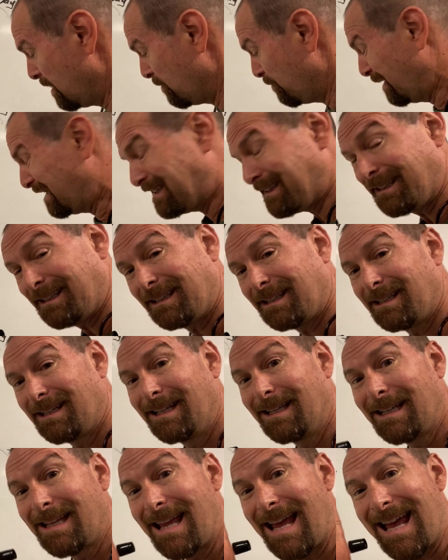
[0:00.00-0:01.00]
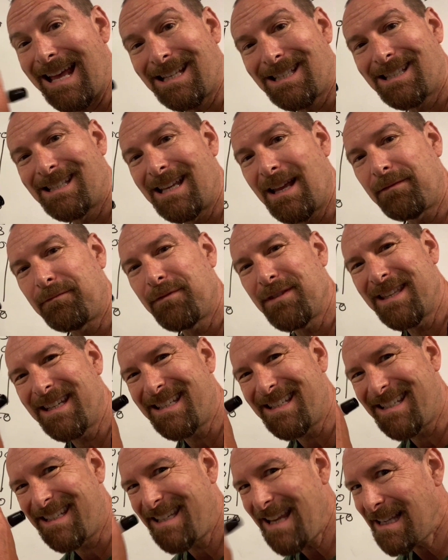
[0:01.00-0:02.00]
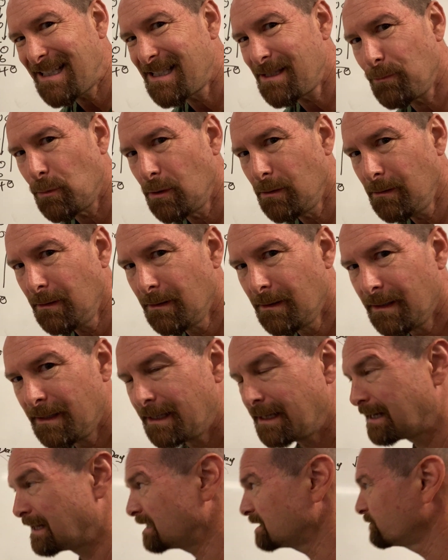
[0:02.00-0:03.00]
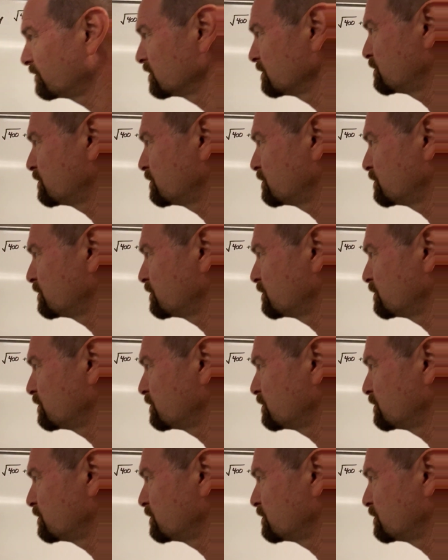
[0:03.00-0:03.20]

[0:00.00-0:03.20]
But it asked not for the decimal, it asked for the